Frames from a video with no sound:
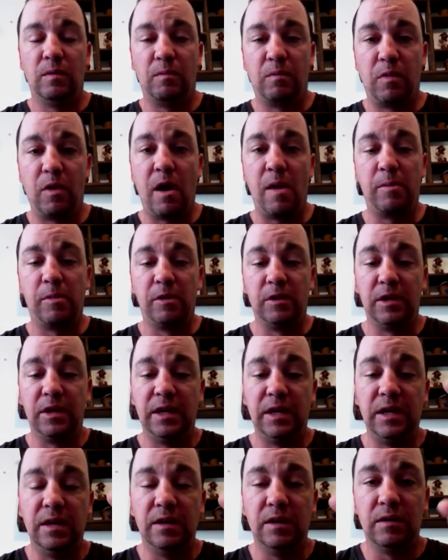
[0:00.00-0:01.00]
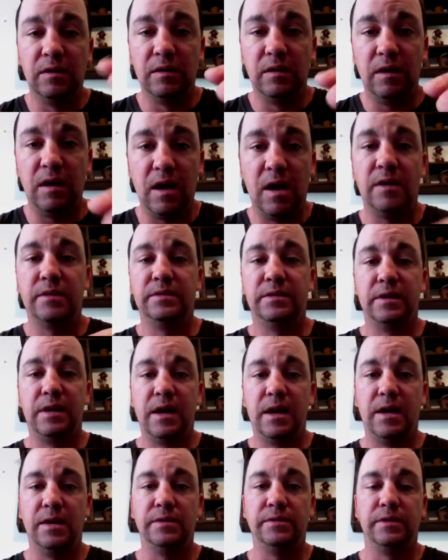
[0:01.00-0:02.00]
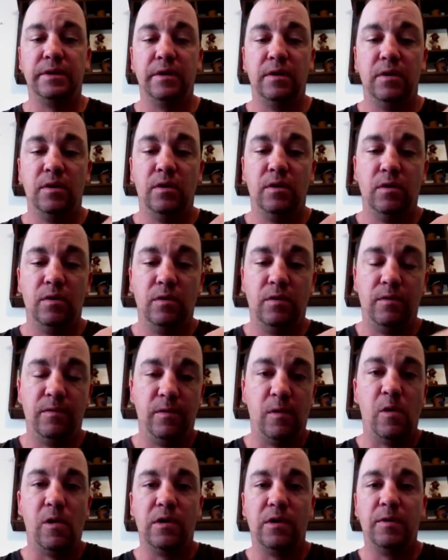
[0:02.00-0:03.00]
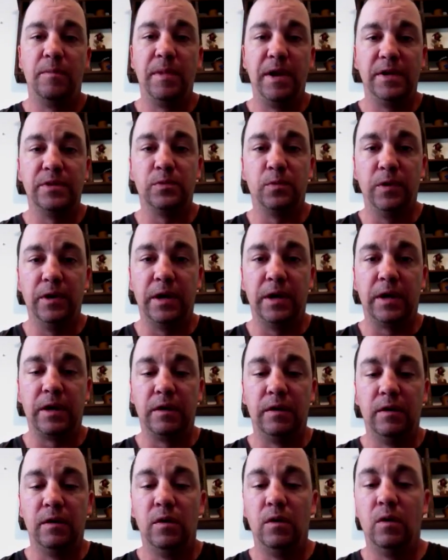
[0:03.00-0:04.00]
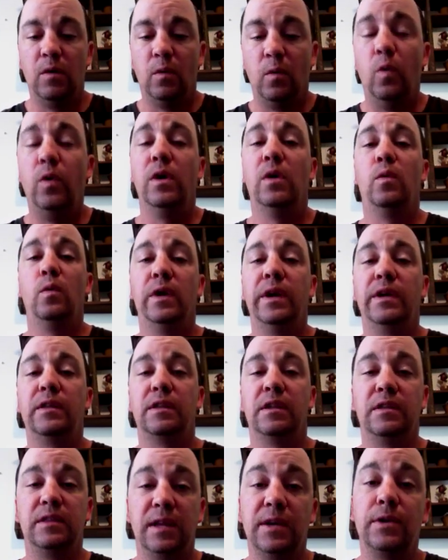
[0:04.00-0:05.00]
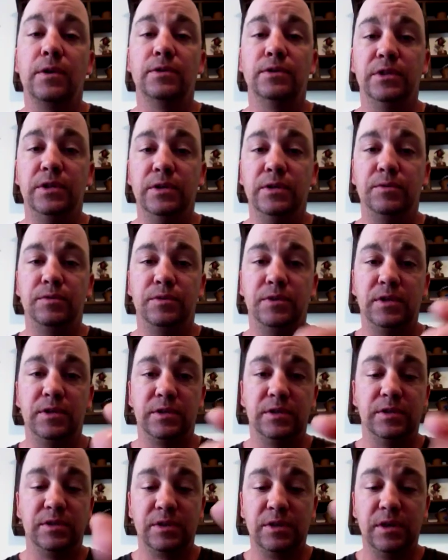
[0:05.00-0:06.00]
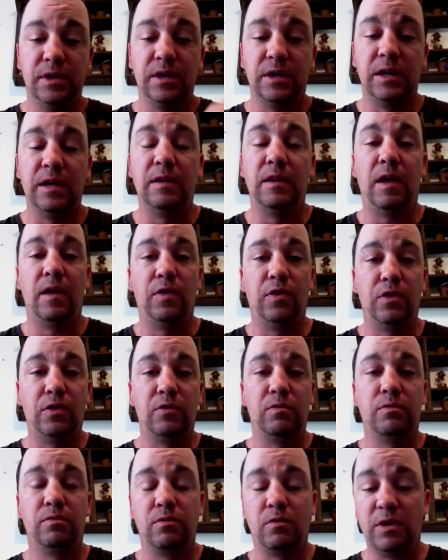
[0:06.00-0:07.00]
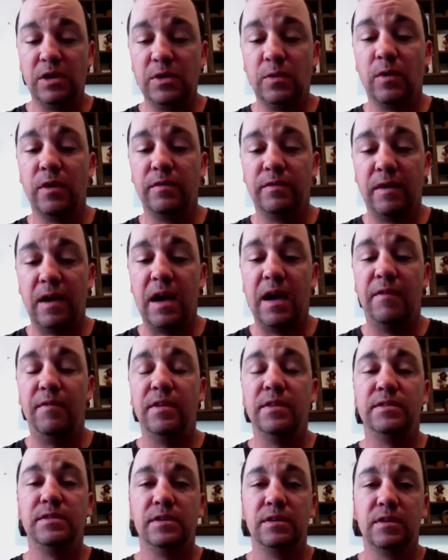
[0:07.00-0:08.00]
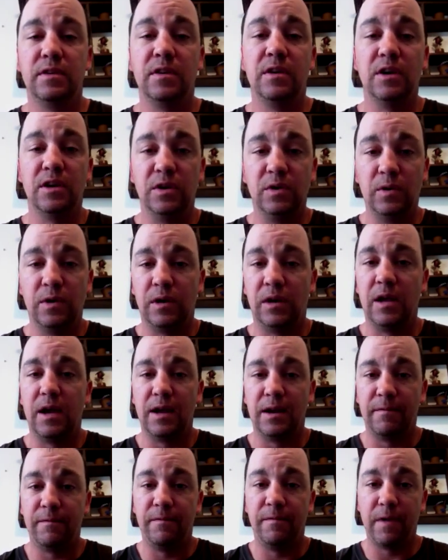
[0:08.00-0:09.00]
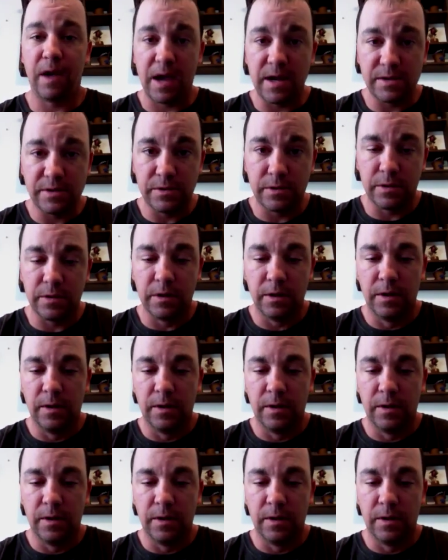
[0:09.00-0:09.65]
properly oxidized 400 mesh wick will wick the thicker juice just as good. 325 is going to do it a lot faster,